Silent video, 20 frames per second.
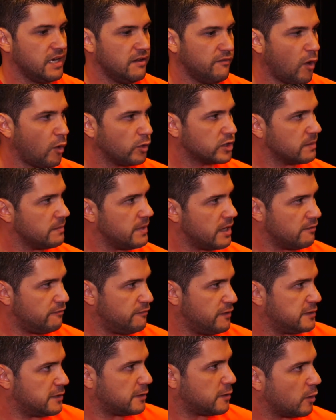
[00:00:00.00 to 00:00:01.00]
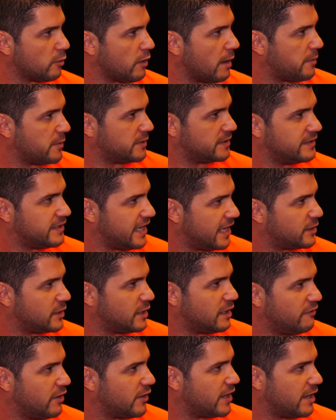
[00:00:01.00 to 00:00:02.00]
ultimate physical representation
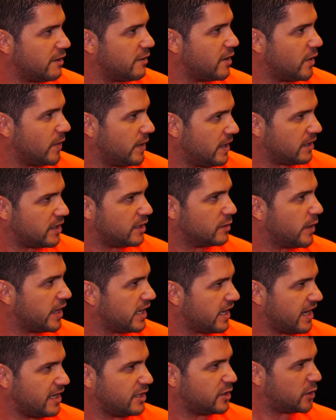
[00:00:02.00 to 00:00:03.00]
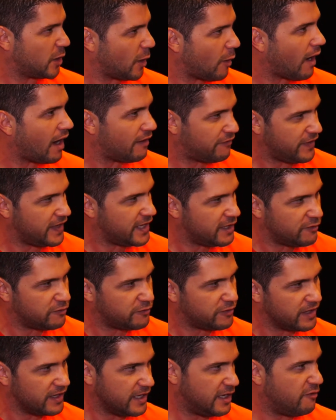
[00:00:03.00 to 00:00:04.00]
of your hero, and a good way to kind of show off that
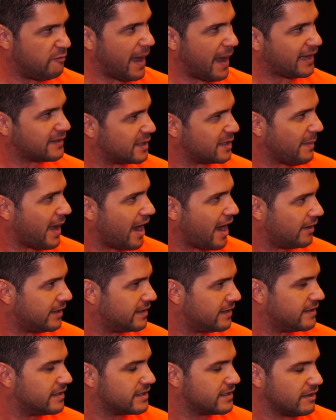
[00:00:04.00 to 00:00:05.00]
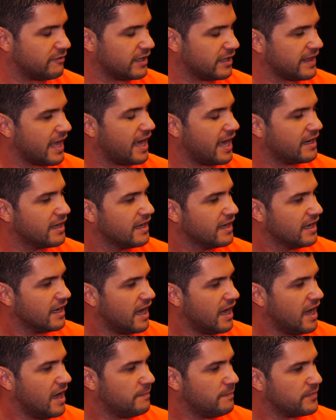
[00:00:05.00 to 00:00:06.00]
you've maxed them out and stuff like that.
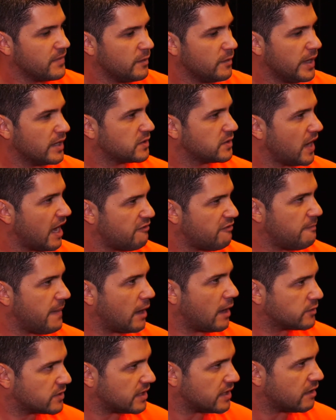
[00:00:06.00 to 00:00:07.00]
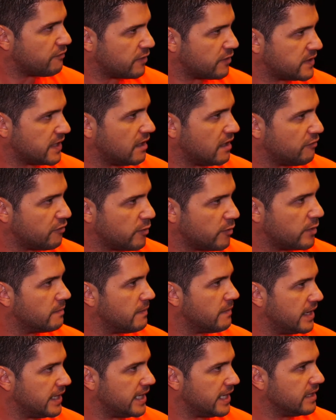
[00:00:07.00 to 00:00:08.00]
We also have mounts that are for sale for
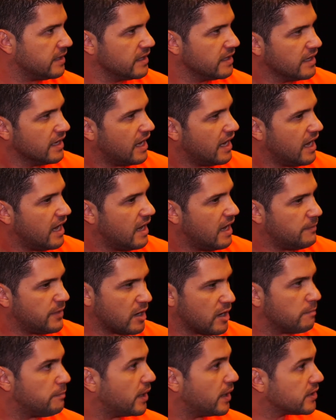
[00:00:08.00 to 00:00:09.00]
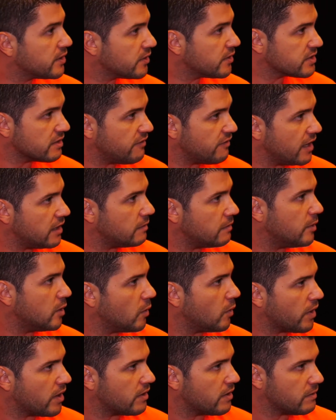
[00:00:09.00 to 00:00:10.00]
money. There are bundles
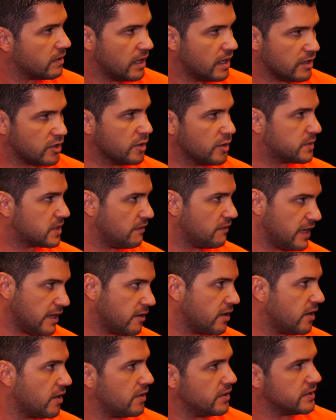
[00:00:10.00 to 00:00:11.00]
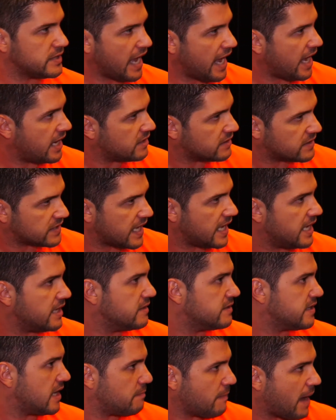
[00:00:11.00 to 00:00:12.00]
available where groups of heroes and
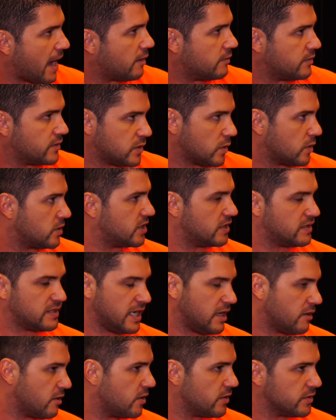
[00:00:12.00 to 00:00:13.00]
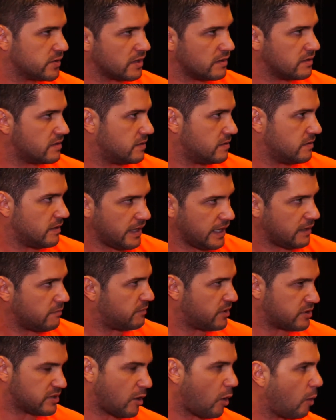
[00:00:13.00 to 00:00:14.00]
skins and mounts, or just heroes, like
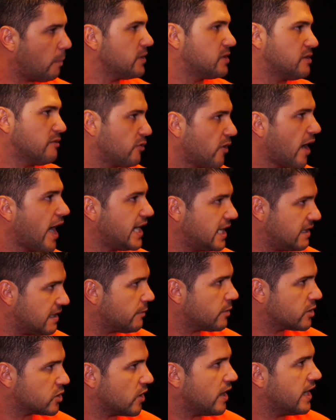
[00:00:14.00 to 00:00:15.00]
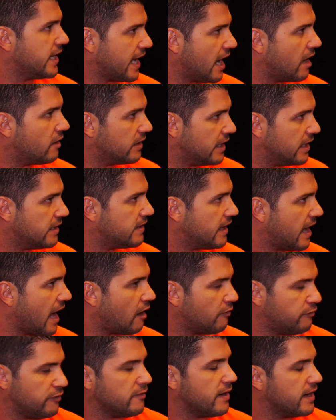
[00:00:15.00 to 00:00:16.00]
there's a whole bunch of variety that we're trying out in the
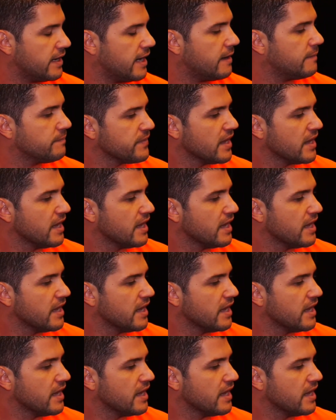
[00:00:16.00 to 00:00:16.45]
alpha right now.